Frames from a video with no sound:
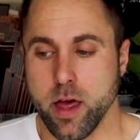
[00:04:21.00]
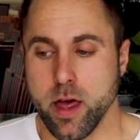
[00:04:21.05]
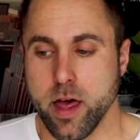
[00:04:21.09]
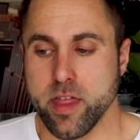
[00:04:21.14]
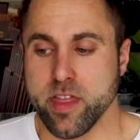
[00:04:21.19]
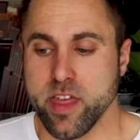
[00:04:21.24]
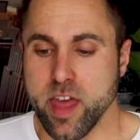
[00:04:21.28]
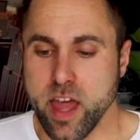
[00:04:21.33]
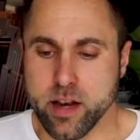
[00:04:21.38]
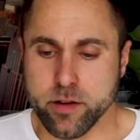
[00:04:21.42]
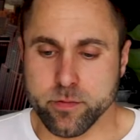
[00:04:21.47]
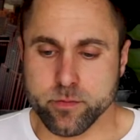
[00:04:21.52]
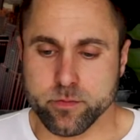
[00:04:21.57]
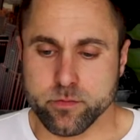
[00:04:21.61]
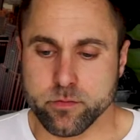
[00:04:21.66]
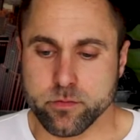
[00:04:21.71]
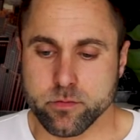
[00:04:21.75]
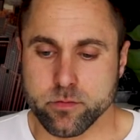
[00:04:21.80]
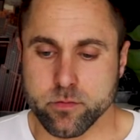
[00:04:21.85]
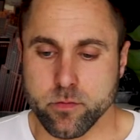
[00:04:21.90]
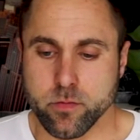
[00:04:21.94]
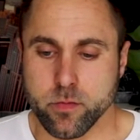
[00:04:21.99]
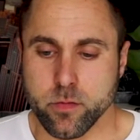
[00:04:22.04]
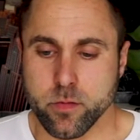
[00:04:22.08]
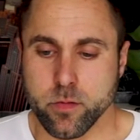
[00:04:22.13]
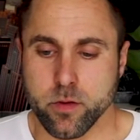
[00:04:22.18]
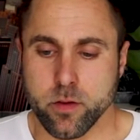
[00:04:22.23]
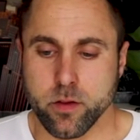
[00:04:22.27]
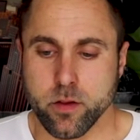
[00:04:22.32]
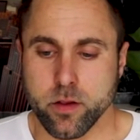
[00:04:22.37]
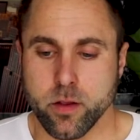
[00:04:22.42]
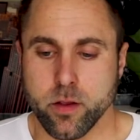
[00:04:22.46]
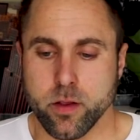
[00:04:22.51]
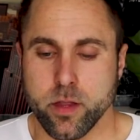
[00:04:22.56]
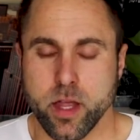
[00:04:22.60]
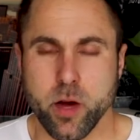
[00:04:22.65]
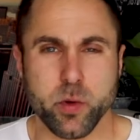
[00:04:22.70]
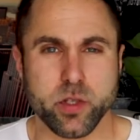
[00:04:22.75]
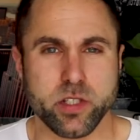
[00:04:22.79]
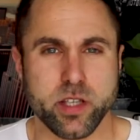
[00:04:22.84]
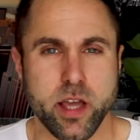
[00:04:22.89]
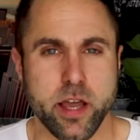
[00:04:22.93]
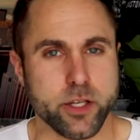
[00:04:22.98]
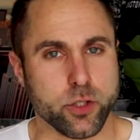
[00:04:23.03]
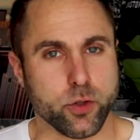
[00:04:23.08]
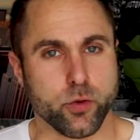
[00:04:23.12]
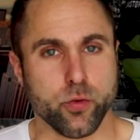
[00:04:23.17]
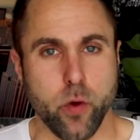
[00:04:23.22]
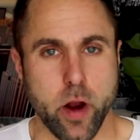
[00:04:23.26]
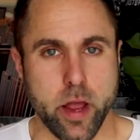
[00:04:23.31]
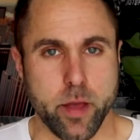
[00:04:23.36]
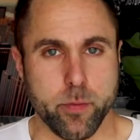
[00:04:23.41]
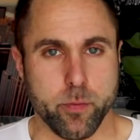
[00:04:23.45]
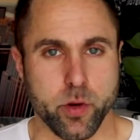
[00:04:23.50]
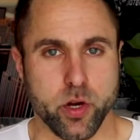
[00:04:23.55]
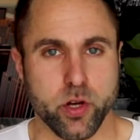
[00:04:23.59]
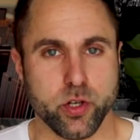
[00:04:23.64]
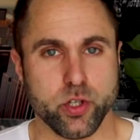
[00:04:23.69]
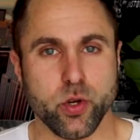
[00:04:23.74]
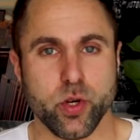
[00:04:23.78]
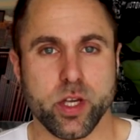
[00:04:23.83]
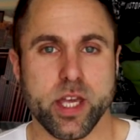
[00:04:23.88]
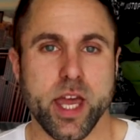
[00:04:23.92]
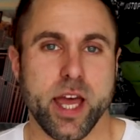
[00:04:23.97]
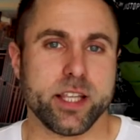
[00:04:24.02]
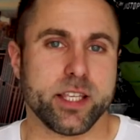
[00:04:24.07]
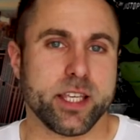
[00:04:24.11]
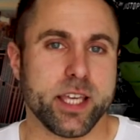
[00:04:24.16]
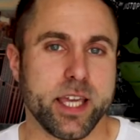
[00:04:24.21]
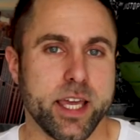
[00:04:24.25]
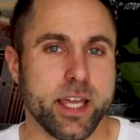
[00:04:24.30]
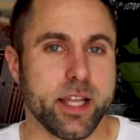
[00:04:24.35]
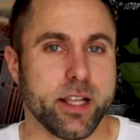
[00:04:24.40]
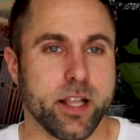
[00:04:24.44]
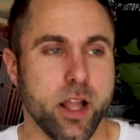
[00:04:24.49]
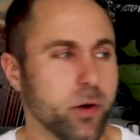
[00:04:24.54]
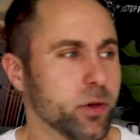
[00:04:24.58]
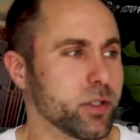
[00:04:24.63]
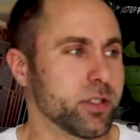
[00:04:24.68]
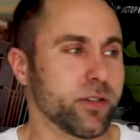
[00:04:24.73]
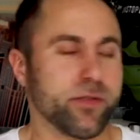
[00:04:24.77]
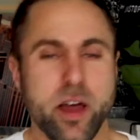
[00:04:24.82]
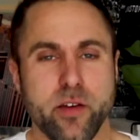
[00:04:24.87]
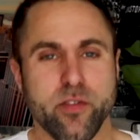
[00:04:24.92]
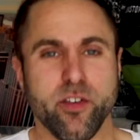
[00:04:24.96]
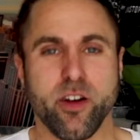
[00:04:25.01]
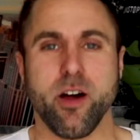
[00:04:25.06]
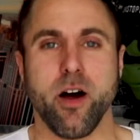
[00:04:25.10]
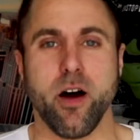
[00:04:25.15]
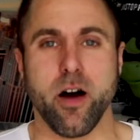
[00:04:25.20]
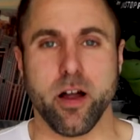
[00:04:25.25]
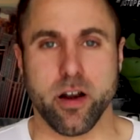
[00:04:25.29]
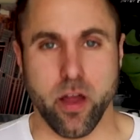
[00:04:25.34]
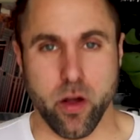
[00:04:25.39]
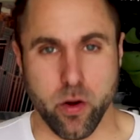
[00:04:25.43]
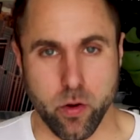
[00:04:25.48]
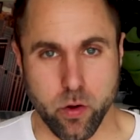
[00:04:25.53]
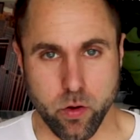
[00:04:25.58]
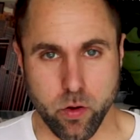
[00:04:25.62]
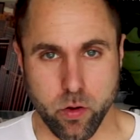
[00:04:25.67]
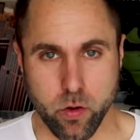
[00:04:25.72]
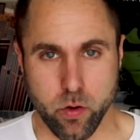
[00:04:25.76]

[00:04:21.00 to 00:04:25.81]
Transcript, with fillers: And then they'll say it's great because you get to eat loads of avocado.